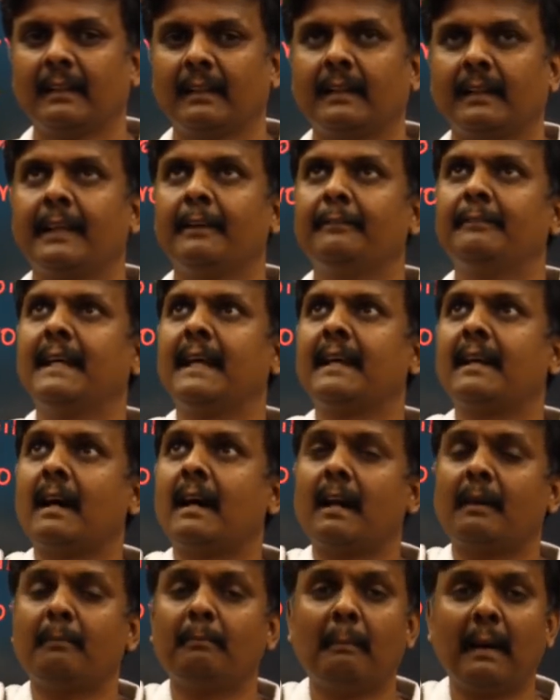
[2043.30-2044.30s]
If there
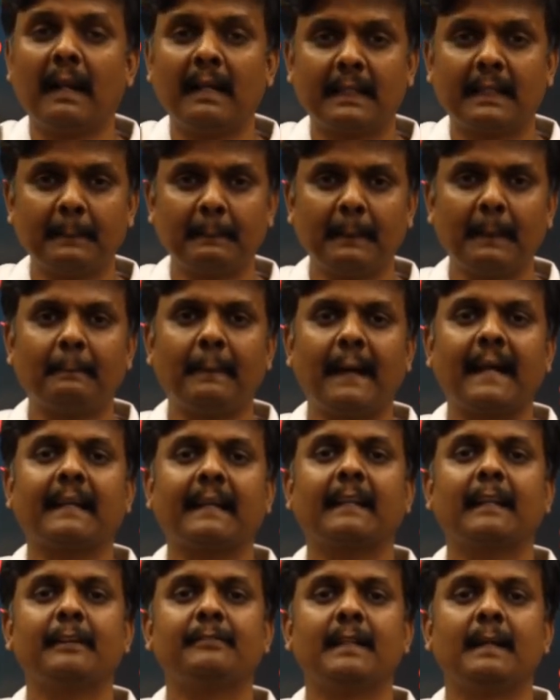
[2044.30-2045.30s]
are multiple
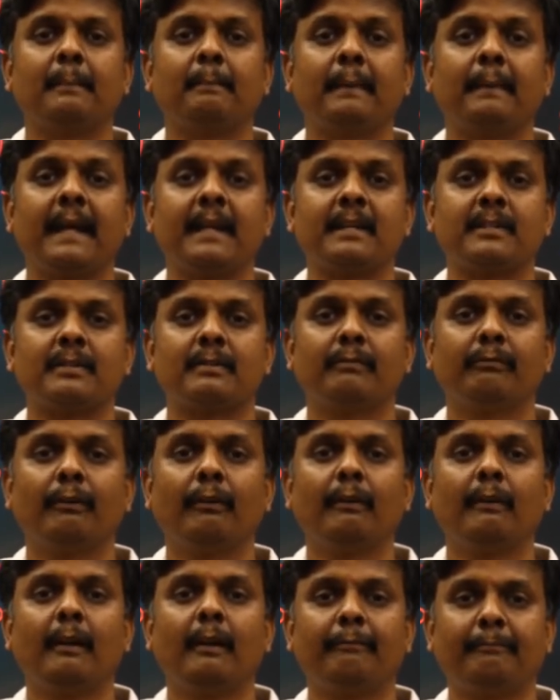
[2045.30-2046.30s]
paragraphs in a page,
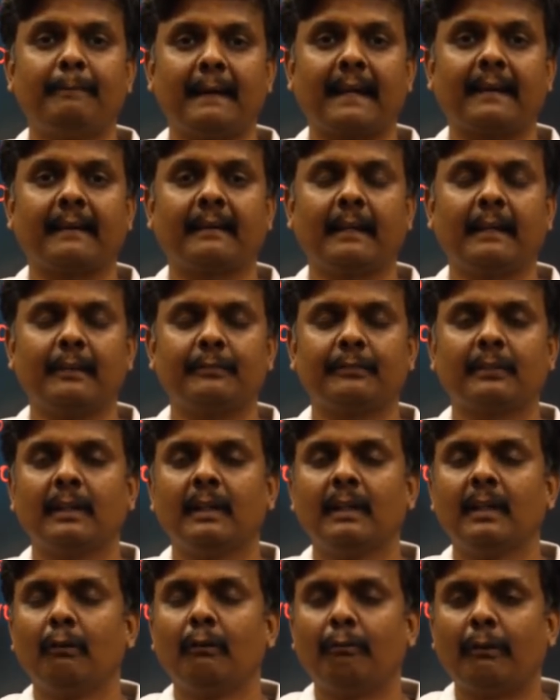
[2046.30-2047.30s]
full of paragraphs,
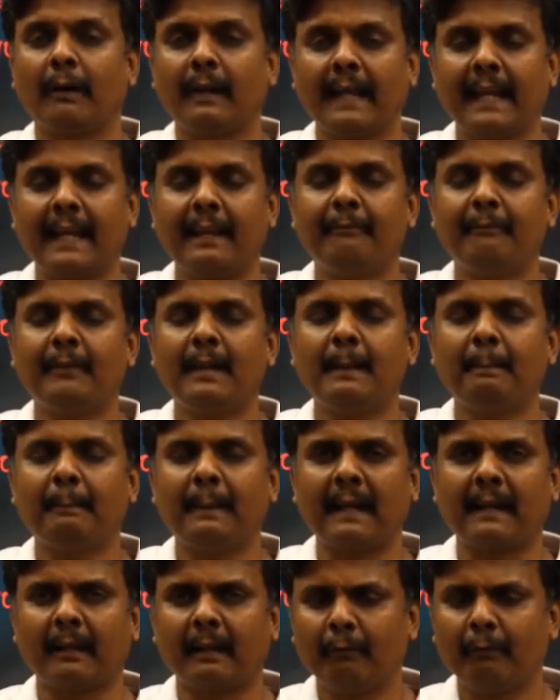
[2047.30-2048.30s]
for every
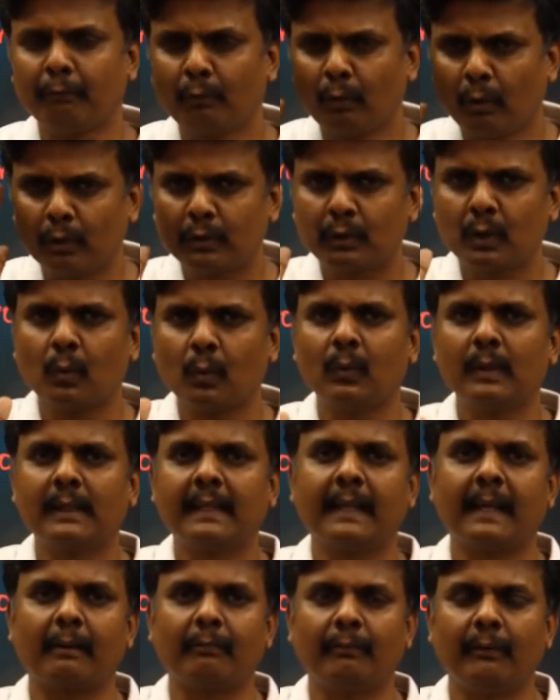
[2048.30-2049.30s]
paragraph, go through it
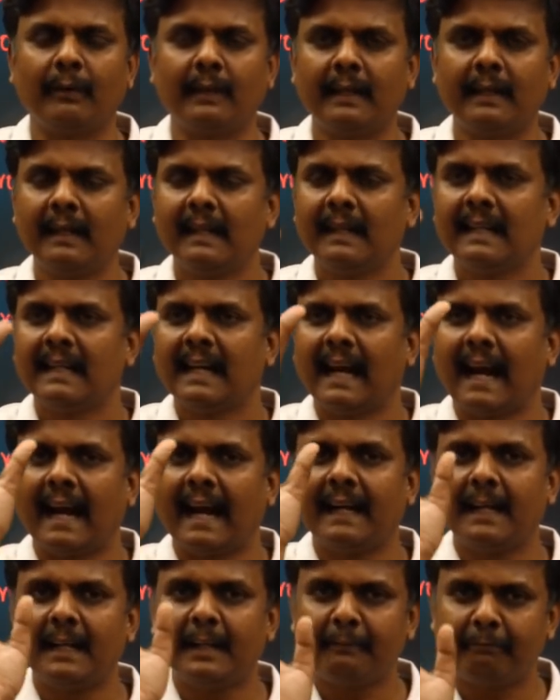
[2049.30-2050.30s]
carefully,
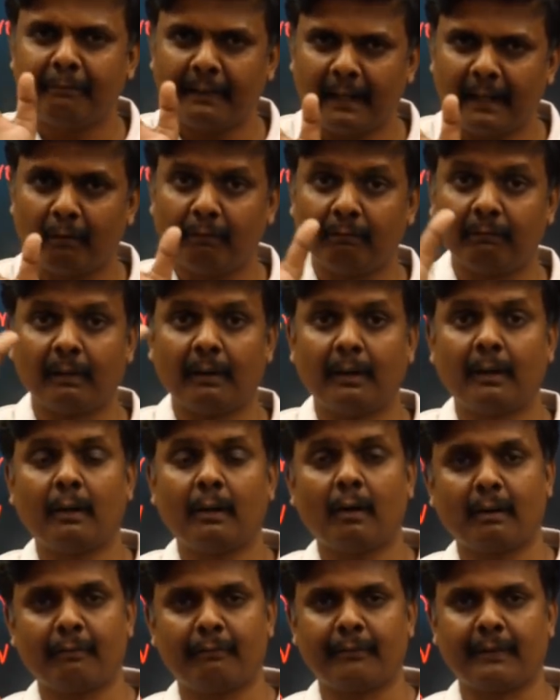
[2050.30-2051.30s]
identify a word
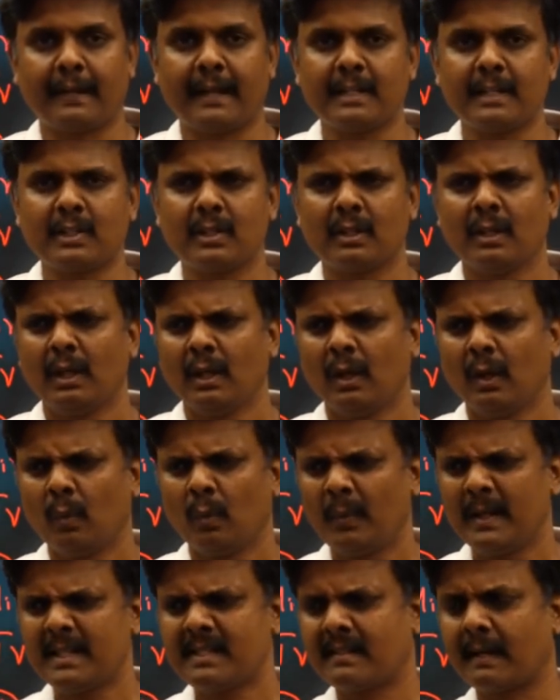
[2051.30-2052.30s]
or a phrase
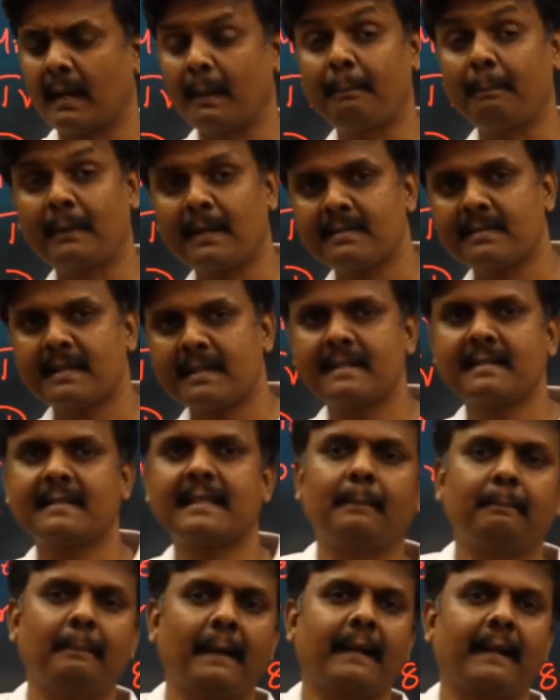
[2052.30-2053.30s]
which represents
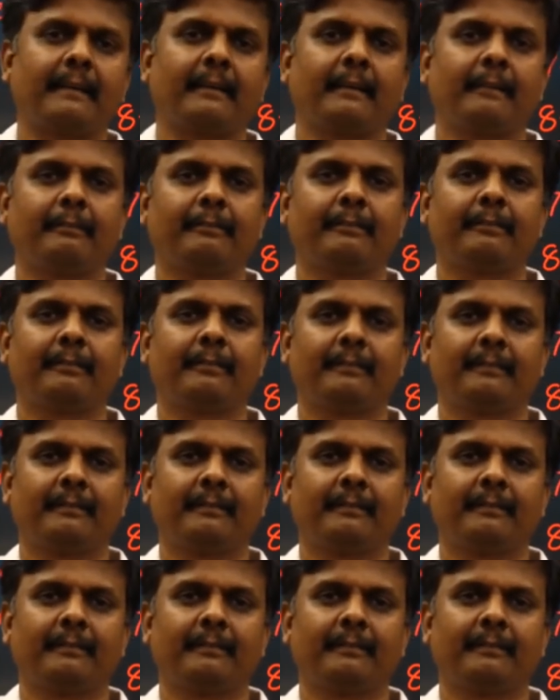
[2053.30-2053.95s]
that paragraph.